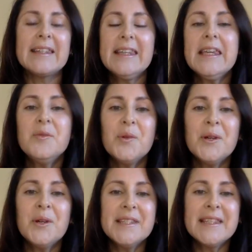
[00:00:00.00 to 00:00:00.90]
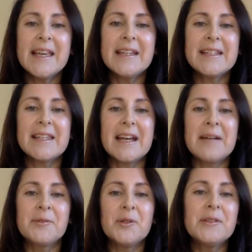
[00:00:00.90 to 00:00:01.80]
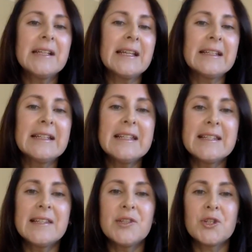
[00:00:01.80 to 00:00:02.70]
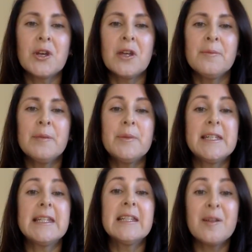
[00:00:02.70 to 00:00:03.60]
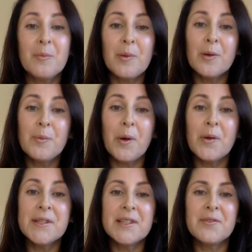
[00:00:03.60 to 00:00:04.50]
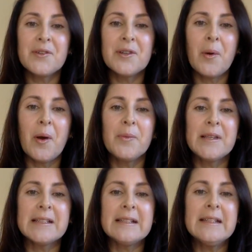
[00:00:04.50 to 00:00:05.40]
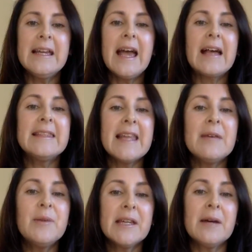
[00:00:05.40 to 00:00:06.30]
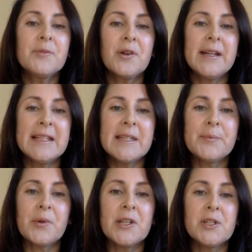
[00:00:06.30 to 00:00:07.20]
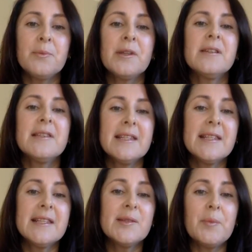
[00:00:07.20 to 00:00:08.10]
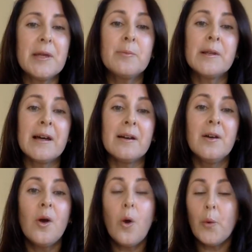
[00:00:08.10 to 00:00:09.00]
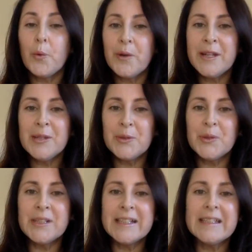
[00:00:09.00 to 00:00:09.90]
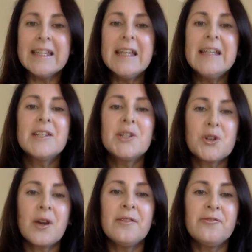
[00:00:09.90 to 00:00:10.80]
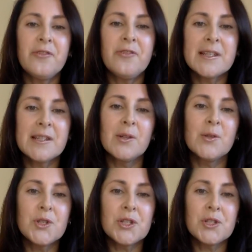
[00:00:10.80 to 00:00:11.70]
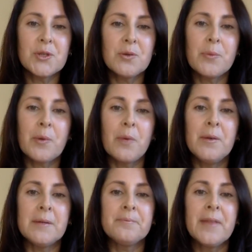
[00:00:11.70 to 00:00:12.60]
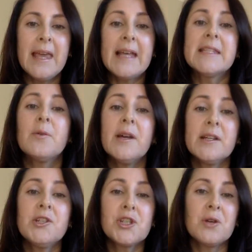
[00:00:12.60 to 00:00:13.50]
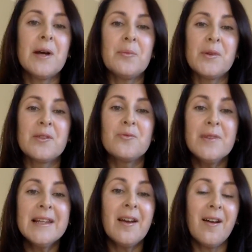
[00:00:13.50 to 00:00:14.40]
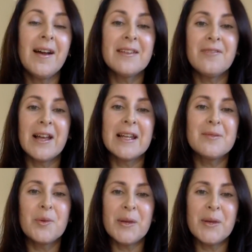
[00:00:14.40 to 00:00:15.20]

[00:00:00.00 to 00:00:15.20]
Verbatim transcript: keywords that Google Analytics is showing me, particular blog posts that are very popular, and they become great inspiration, because this is what people are already Googling to try and find a solution to a problem. And so I can show up with a really highly valuable